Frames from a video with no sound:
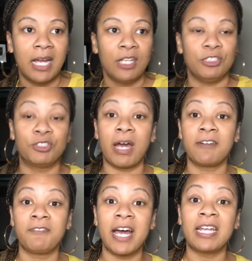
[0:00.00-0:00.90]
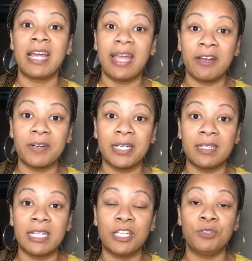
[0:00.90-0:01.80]
You try to find an area
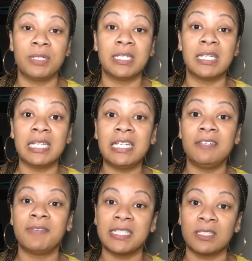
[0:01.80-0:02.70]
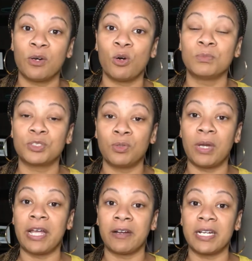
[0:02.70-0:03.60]
that you can leave as a homeschool
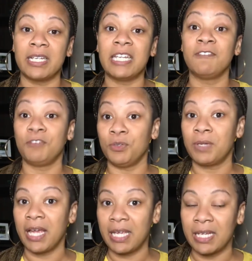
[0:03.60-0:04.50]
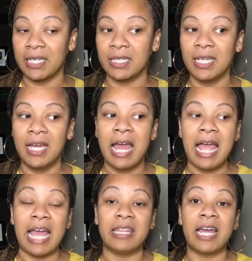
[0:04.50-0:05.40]
area if you can,
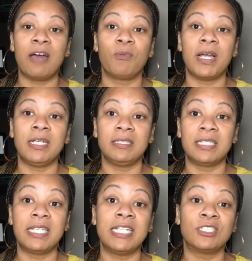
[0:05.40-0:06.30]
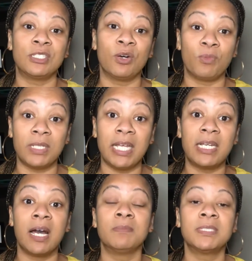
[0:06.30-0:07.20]
and that way the kids know when they
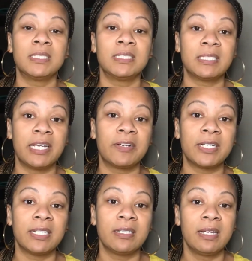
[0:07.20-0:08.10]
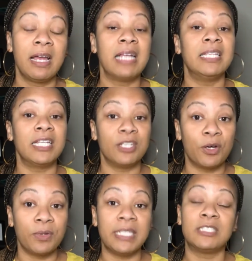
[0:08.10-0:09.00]
come to this area, they know
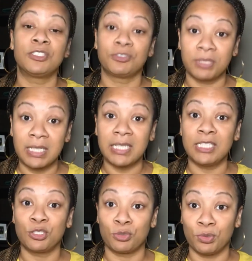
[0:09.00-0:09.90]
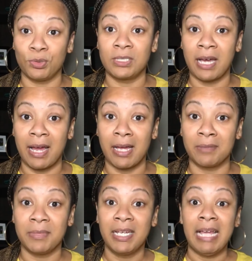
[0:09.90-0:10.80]
it's strictly school time
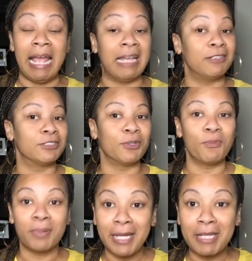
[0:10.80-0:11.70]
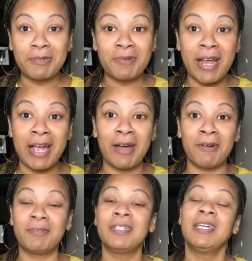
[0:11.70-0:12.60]
and there's no playing
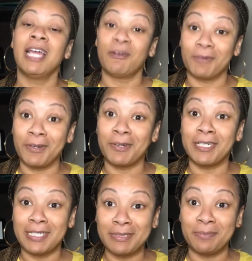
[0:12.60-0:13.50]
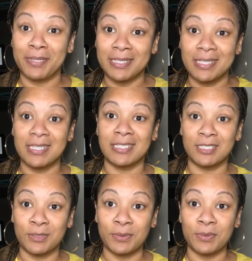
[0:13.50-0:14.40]
around, and we're going to get to business in
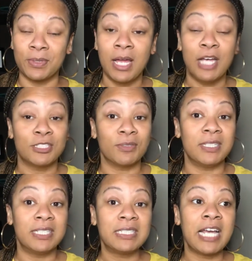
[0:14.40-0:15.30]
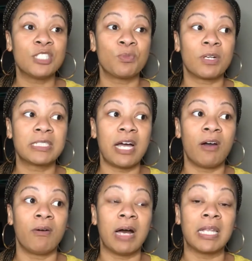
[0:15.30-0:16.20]
school. So this has worked
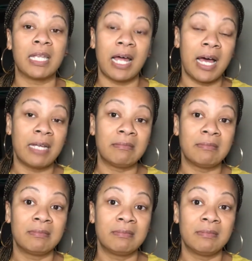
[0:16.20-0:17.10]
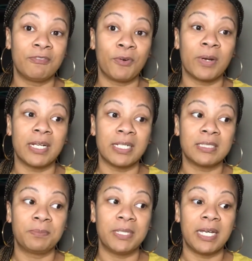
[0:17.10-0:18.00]
out a lot for us
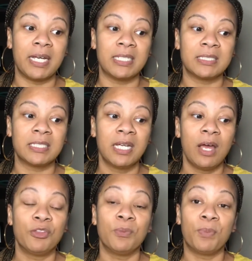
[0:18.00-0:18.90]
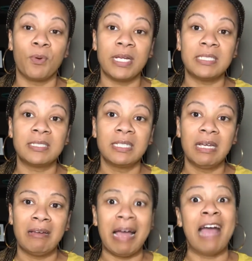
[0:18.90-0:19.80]
because the boys,
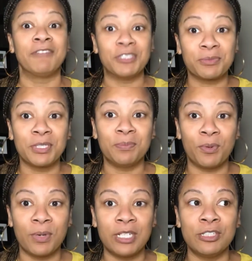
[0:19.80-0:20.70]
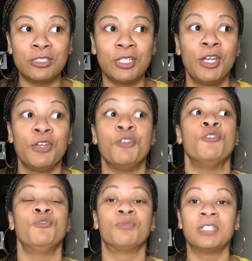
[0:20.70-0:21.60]
having 3 boys,
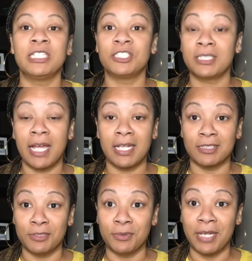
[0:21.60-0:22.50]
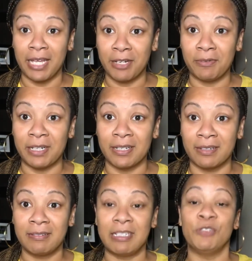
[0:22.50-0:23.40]
you really just can't do it anywhere.
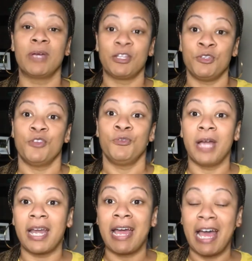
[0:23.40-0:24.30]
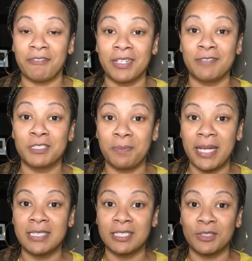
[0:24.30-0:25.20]
You got to have enough
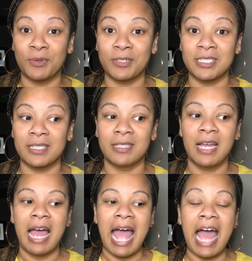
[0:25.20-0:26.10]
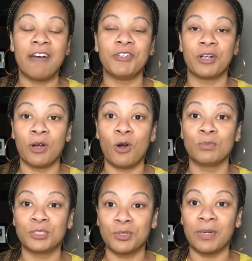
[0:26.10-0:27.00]
space in order to have your
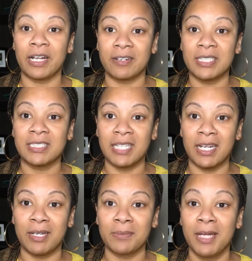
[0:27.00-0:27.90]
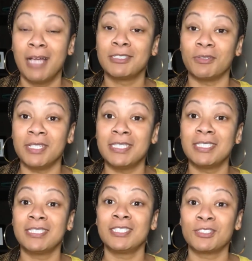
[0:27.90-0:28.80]
homeschool area set up. So this
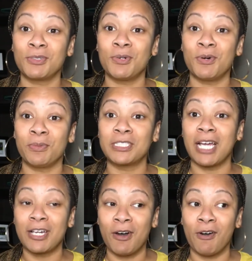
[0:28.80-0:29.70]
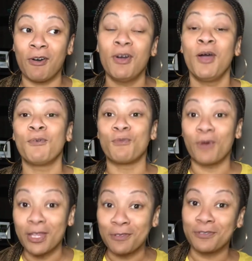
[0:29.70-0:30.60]
is the school, which I call
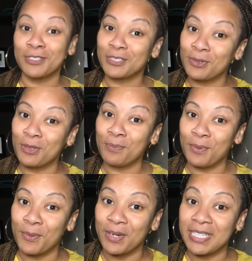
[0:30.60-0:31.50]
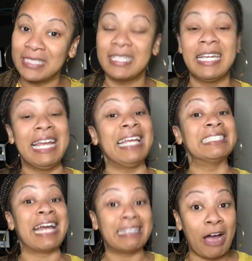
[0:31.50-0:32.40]
Rutherford School of Boys, is
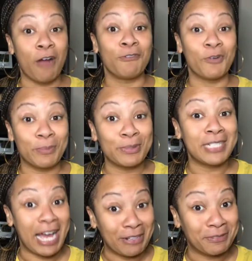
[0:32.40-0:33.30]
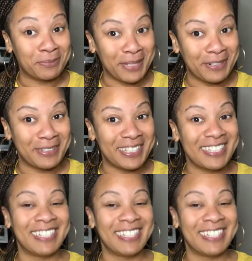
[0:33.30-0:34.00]
at our formal dining room area.